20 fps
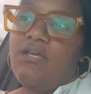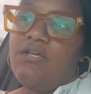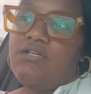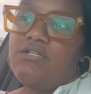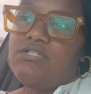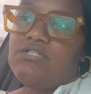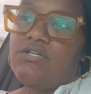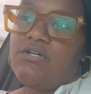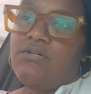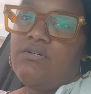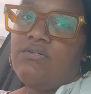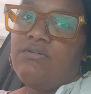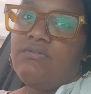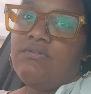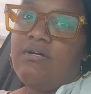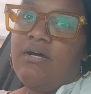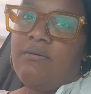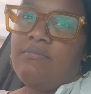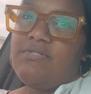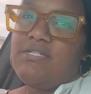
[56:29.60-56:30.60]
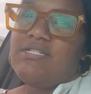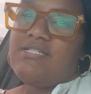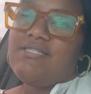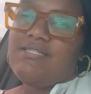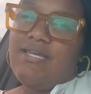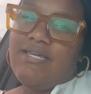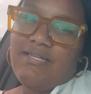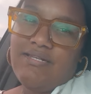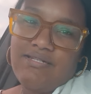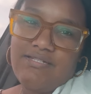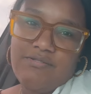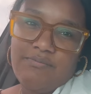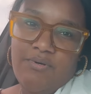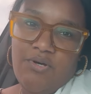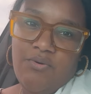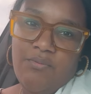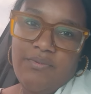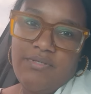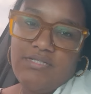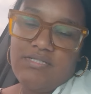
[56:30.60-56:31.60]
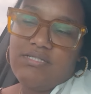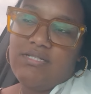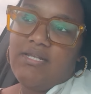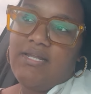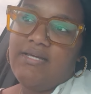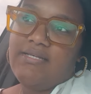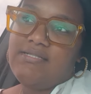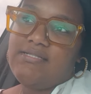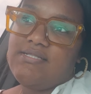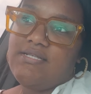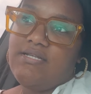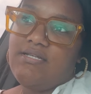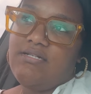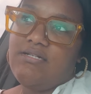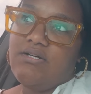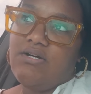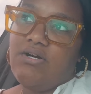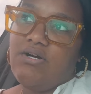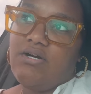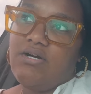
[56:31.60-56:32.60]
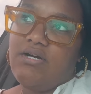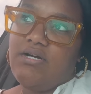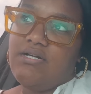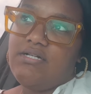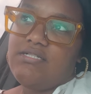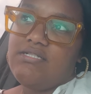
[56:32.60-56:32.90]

So I'm just taking this moment to like sit in the car,